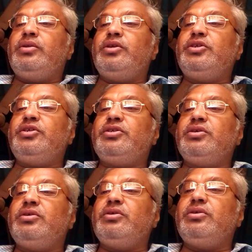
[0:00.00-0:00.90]
this is
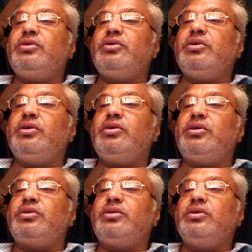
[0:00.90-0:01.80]

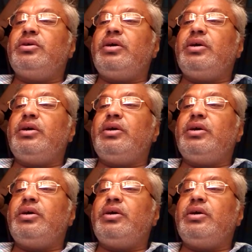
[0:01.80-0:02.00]
Earth